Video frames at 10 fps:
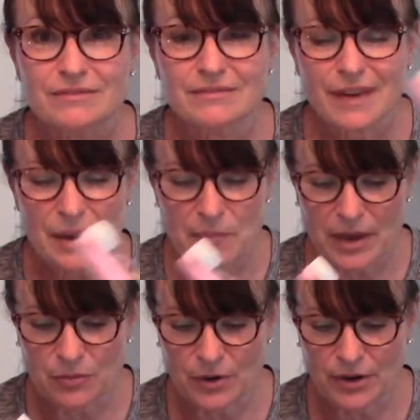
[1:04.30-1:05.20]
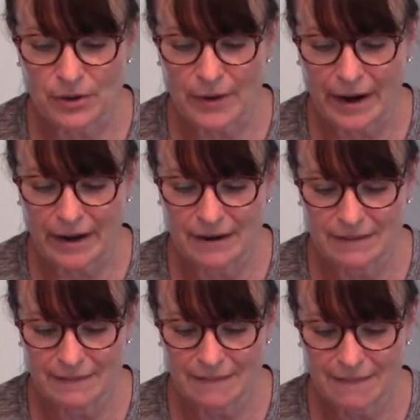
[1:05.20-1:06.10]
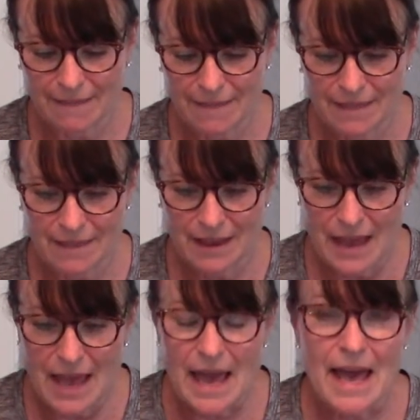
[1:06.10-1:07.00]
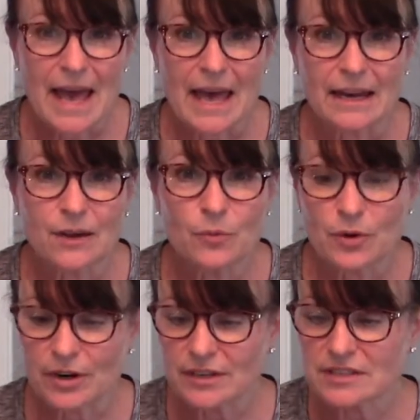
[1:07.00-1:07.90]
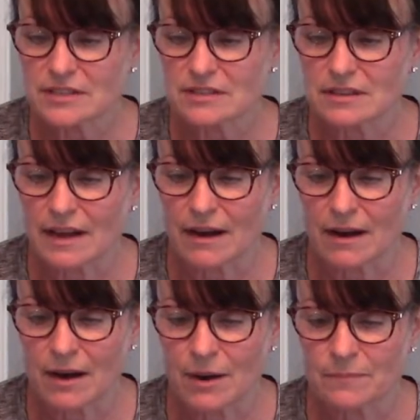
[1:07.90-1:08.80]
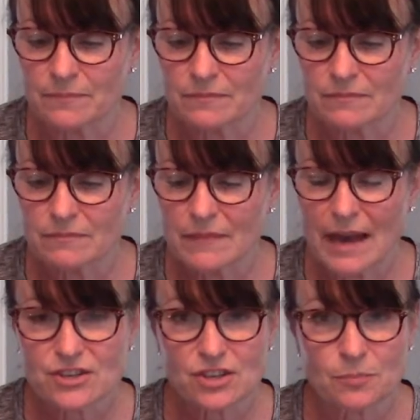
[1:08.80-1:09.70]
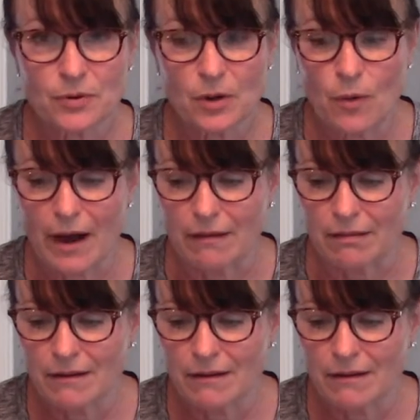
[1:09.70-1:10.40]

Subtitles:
I made one already. And it works actually pretty well.